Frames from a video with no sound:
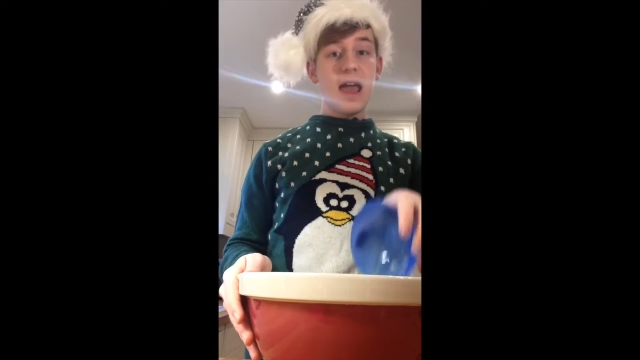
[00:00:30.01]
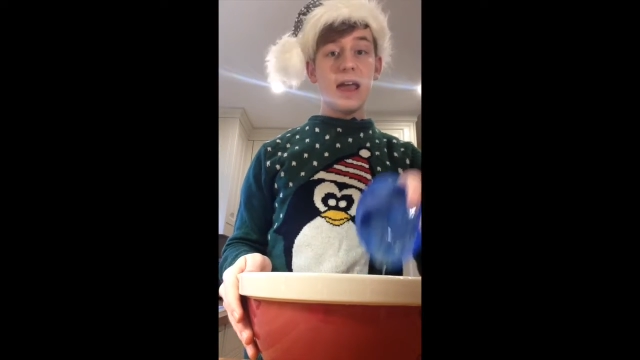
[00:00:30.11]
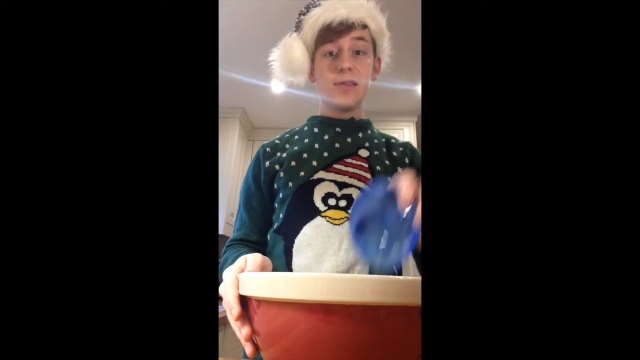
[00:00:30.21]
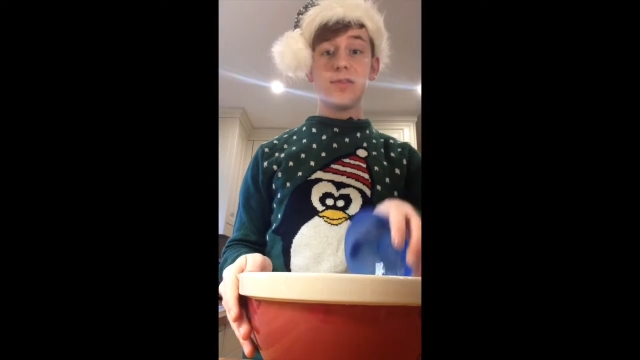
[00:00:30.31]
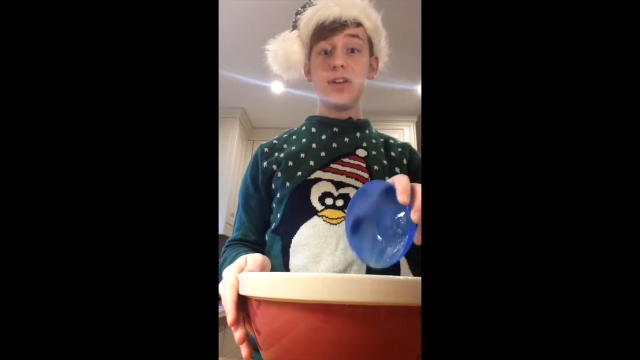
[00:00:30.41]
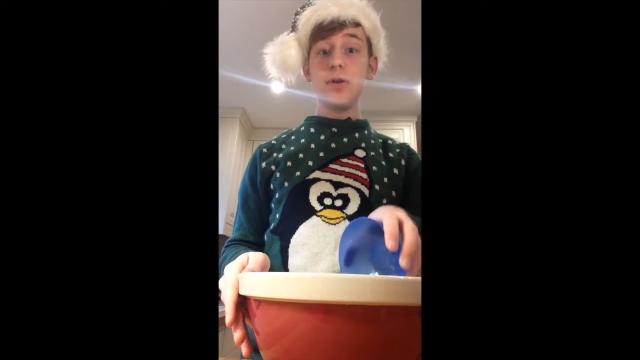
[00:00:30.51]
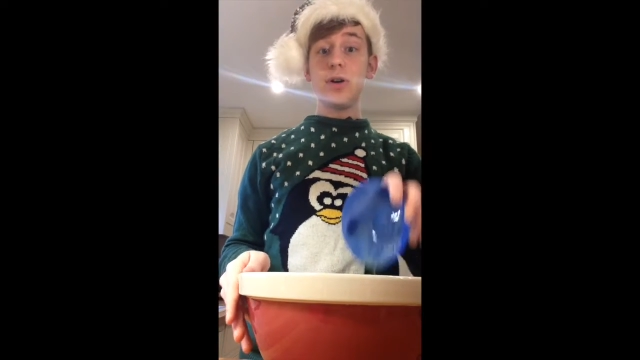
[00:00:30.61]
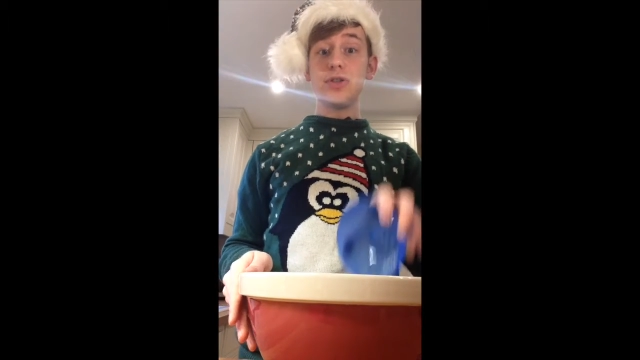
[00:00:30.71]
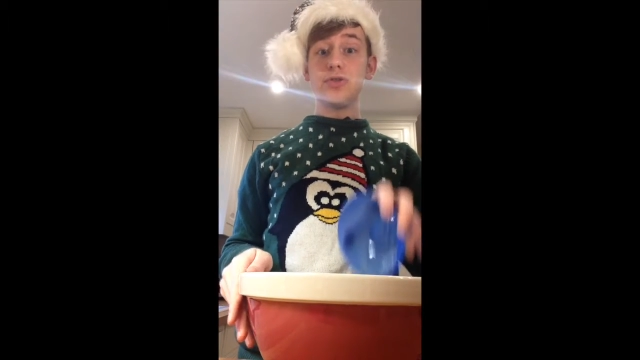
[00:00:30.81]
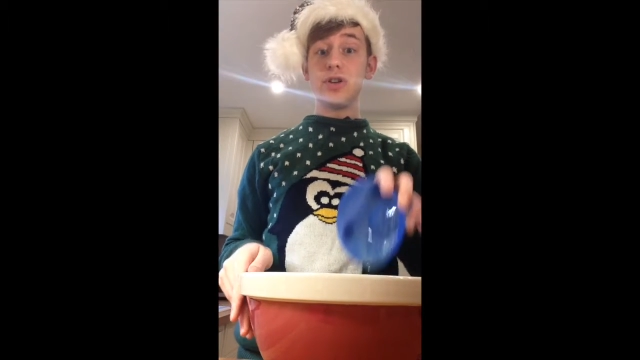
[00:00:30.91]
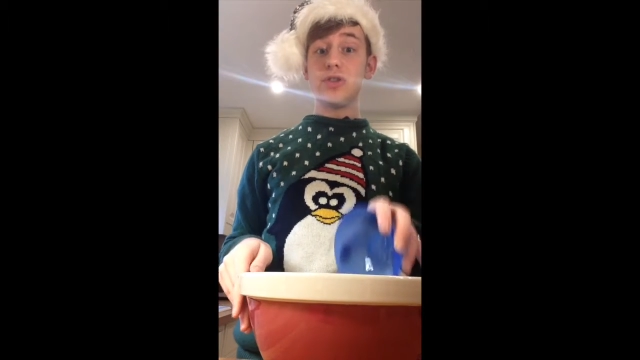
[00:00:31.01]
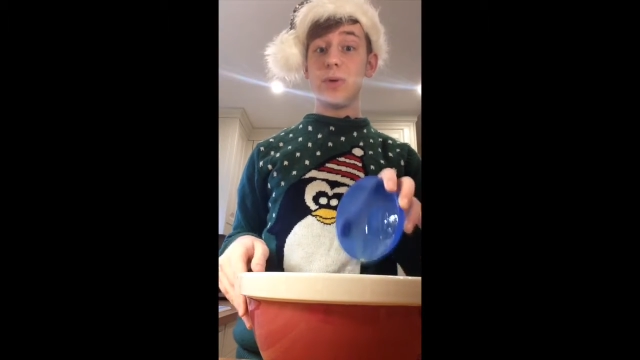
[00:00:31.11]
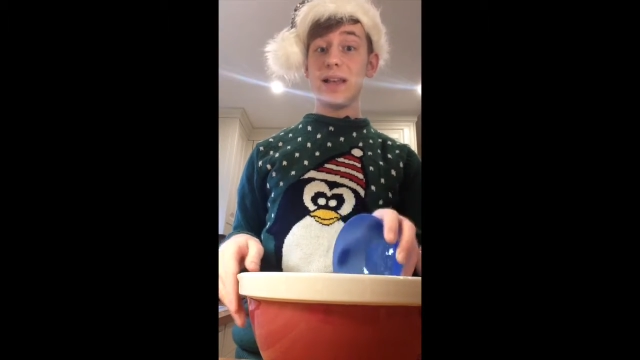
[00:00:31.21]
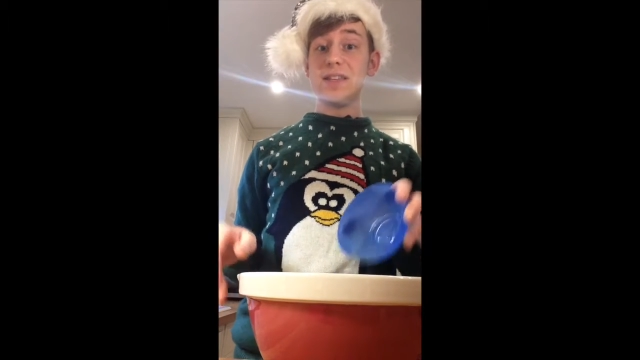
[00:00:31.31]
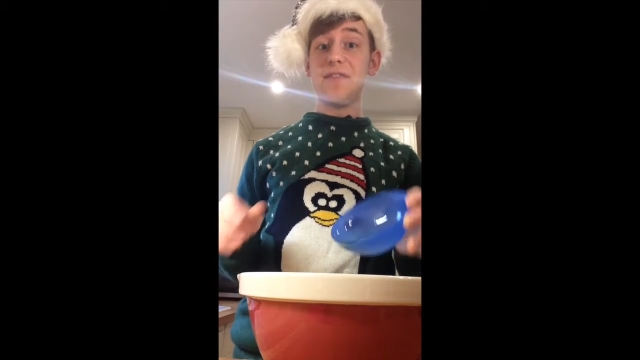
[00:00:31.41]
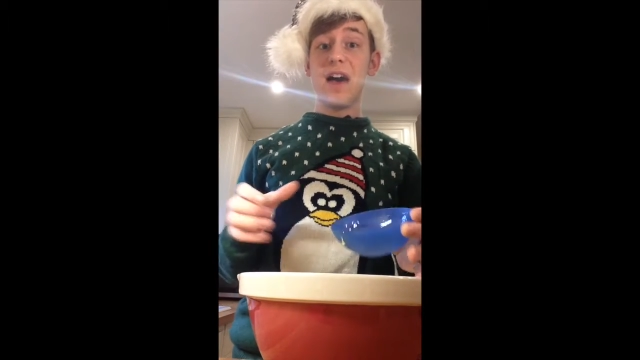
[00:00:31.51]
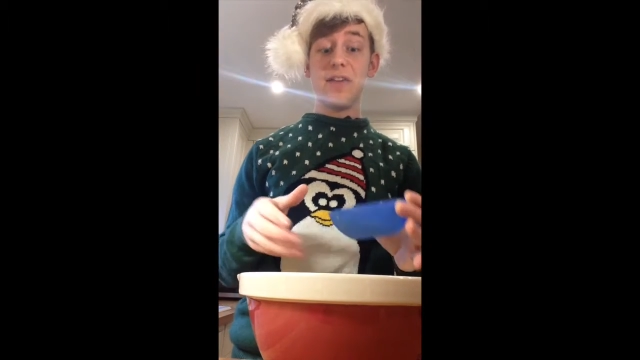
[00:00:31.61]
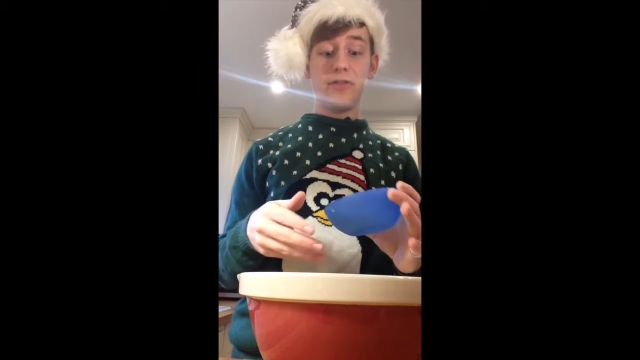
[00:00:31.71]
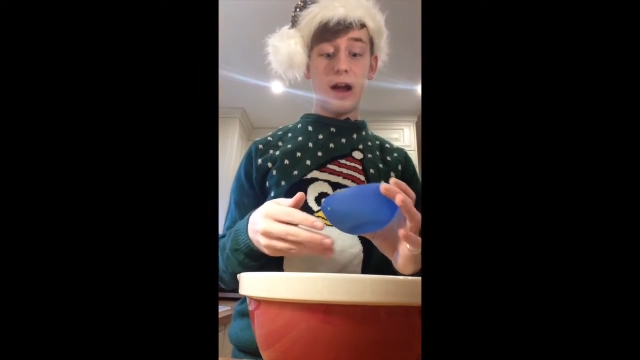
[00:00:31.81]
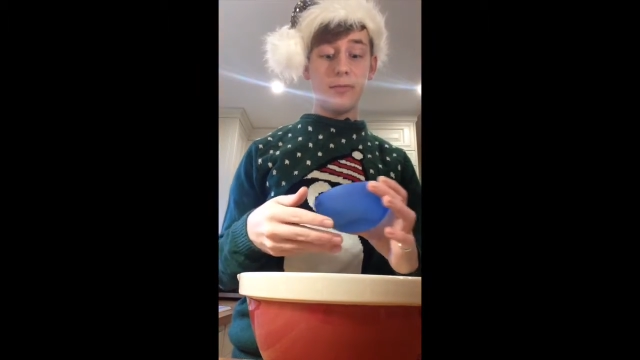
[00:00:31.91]
It's
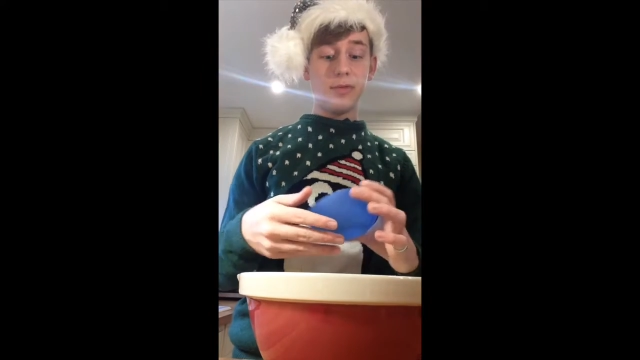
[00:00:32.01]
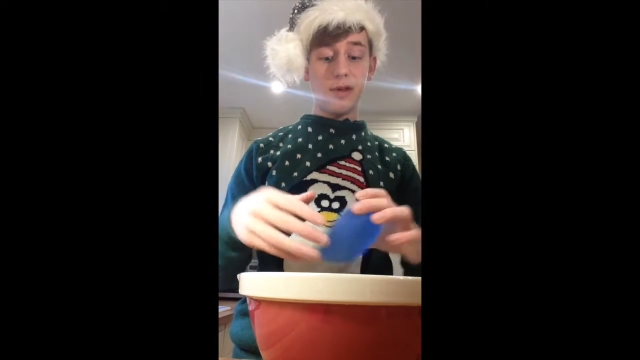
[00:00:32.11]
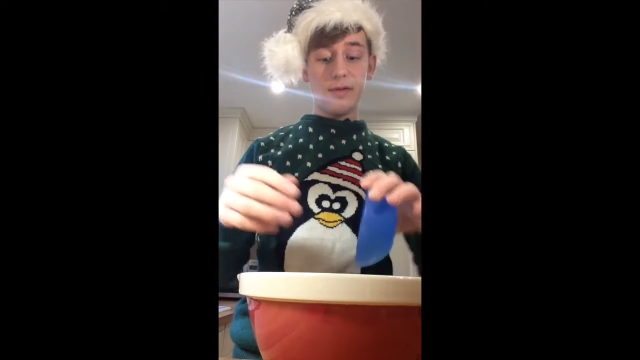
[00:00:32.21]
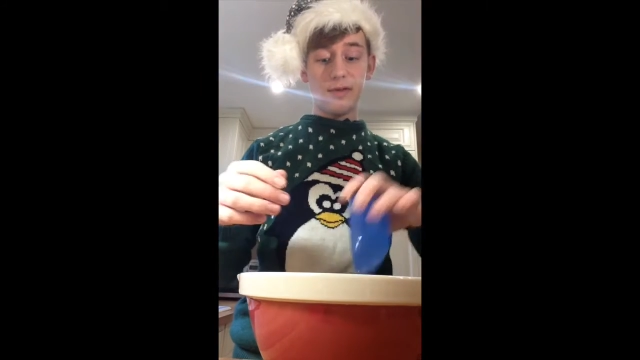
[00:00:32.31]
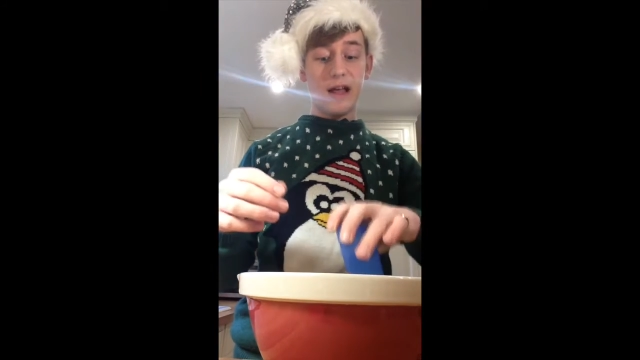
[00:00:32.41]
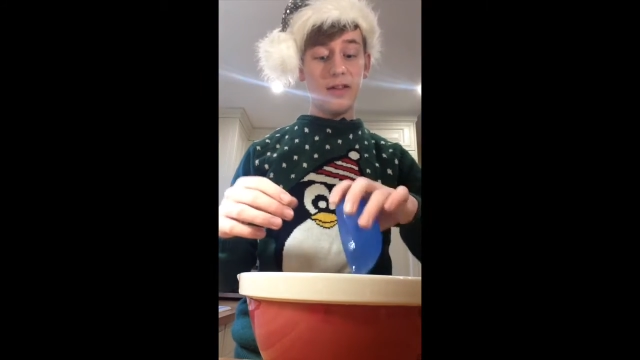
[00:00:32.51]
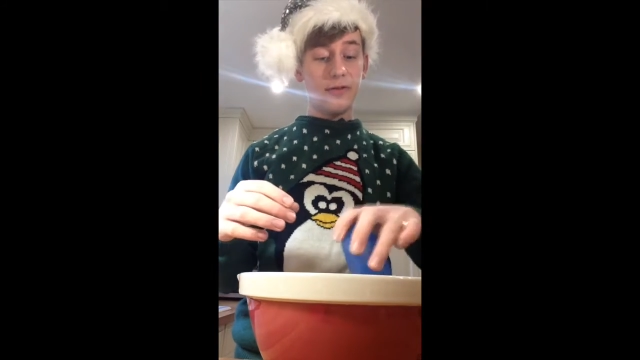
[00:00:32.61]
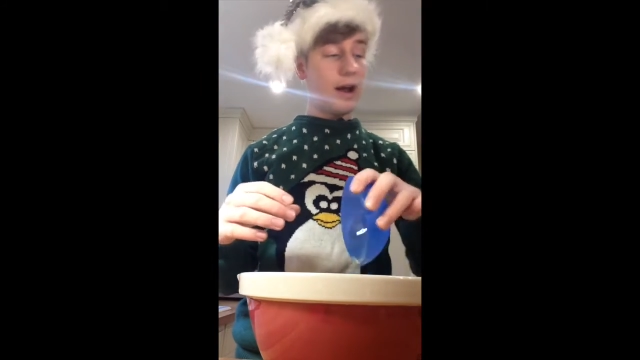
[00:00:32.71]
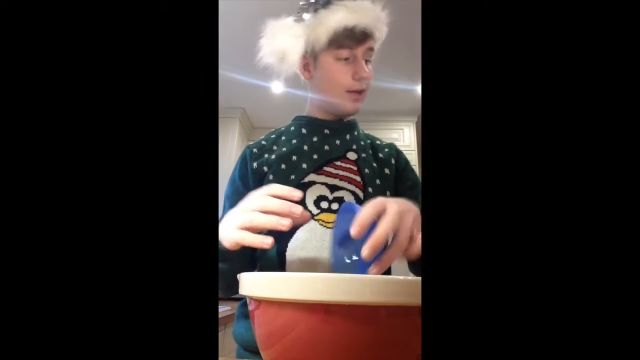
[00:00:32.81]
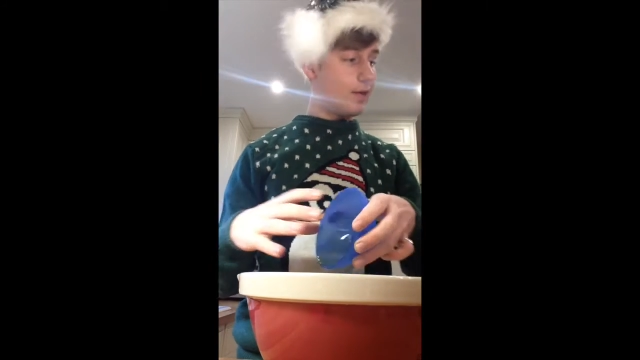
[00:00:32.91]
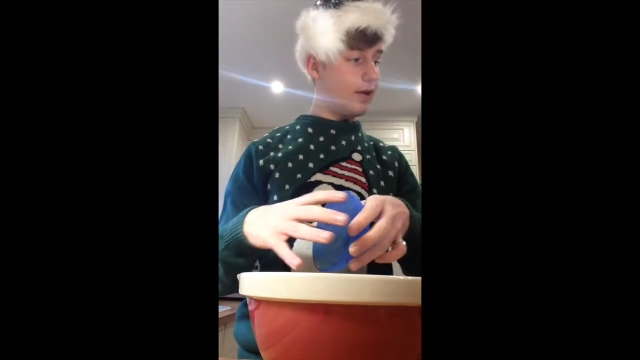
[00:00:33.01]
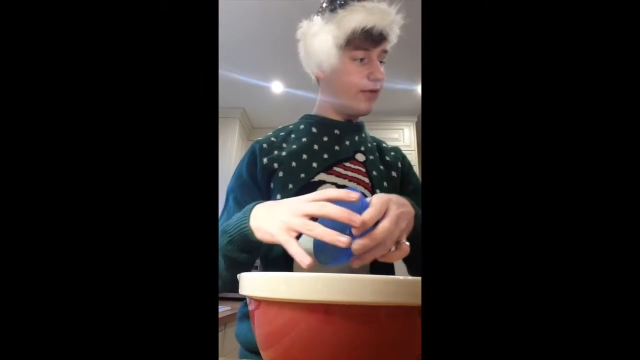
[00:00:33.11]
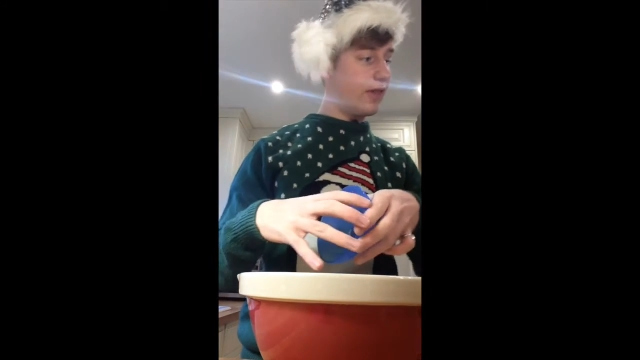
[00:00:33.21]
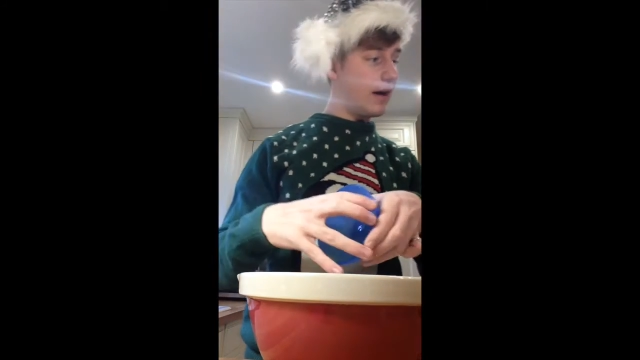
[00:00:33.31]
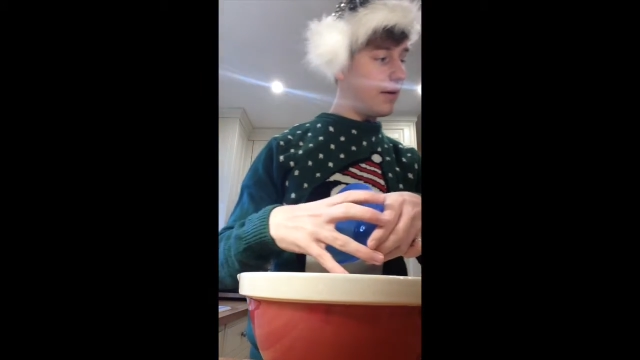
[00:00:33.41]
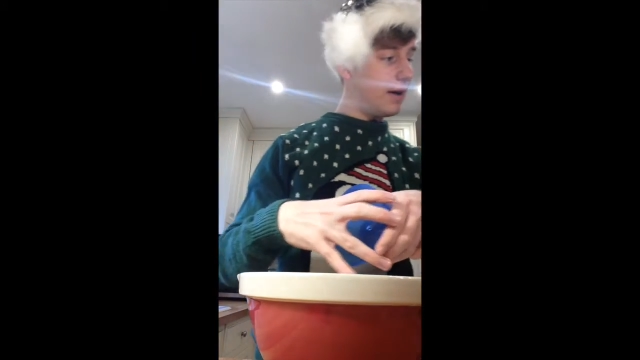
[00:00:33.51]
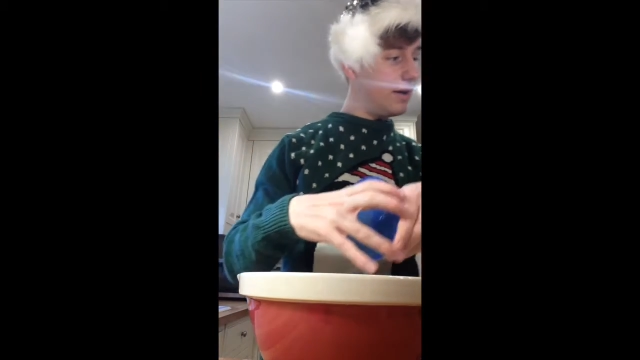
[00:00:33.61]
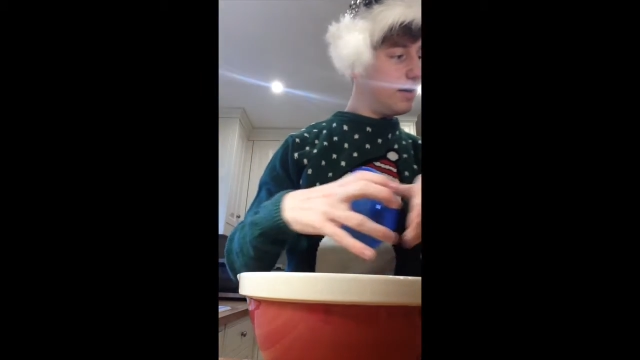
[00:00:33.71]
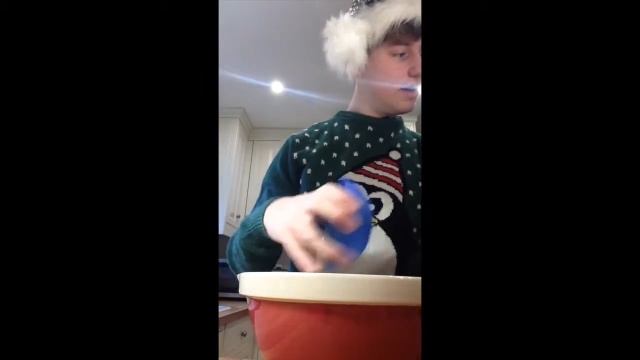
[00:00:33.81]
225 grams of self-raising flour